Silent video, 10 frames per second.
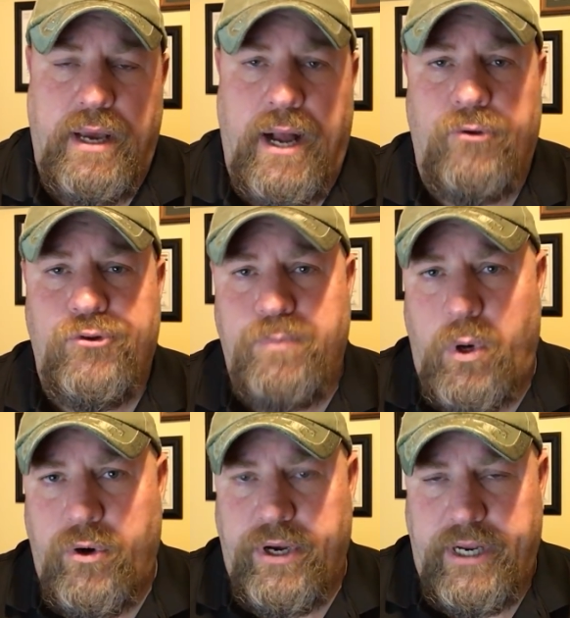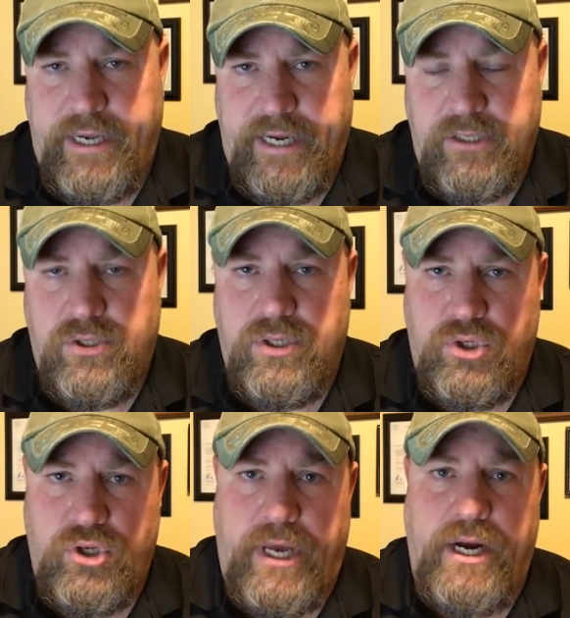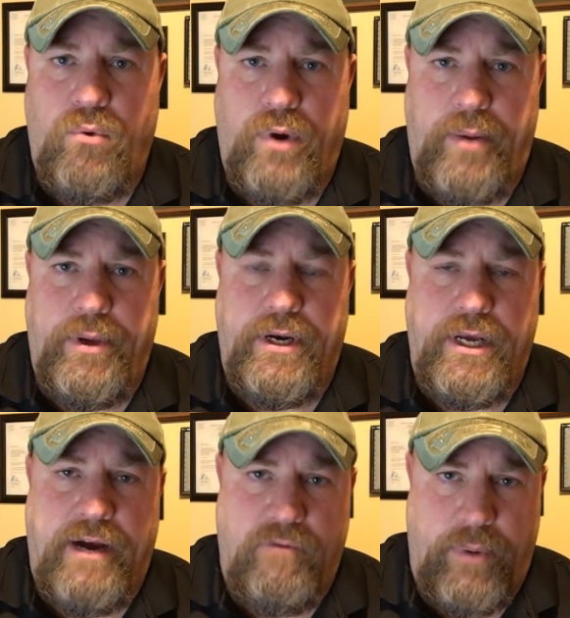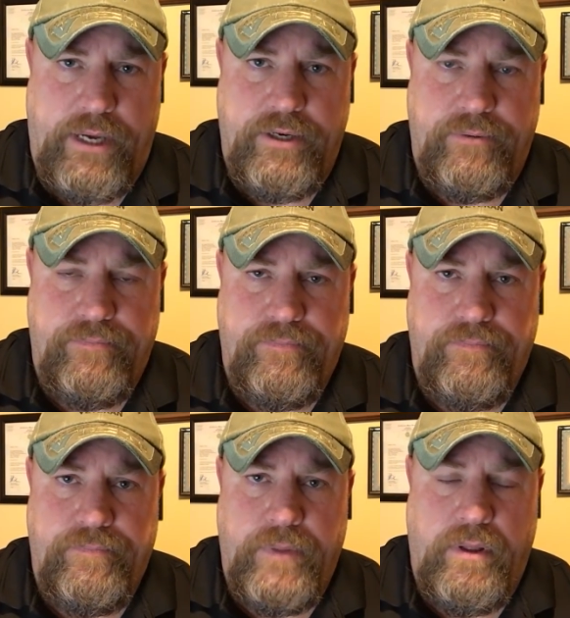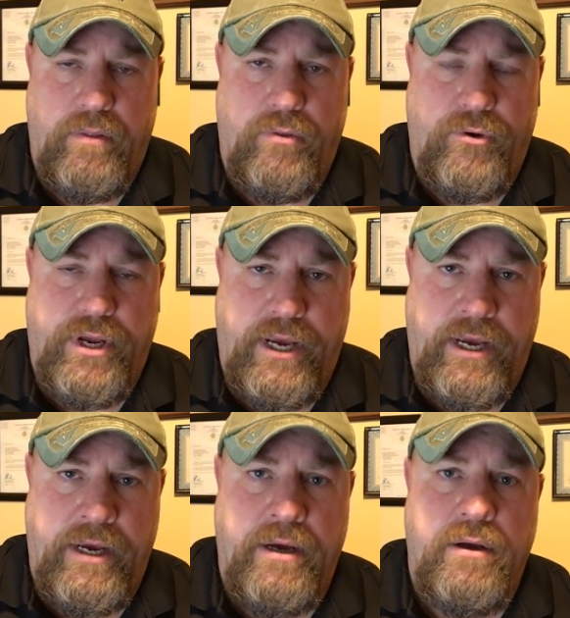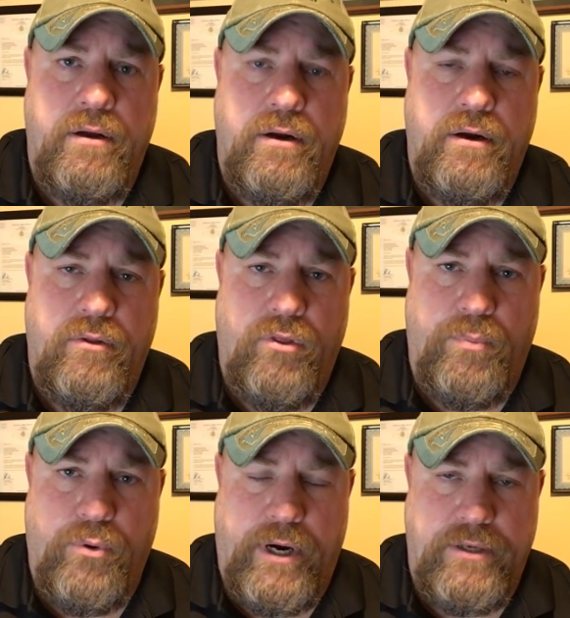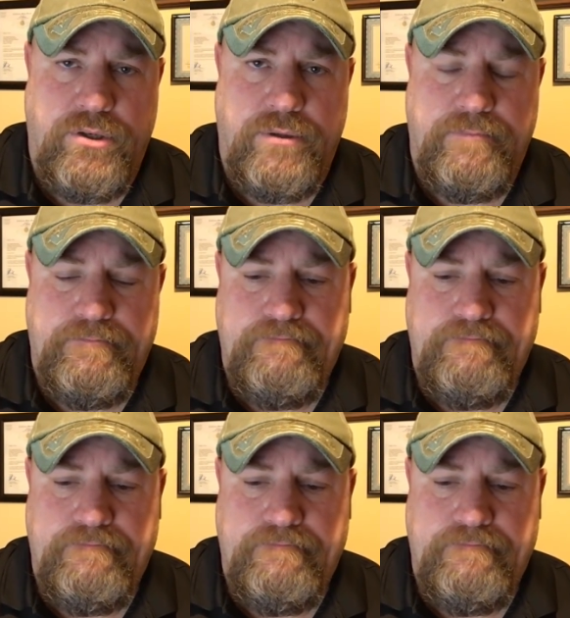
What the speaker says: outspoken against the Saudi Arabian government, their king, their prince.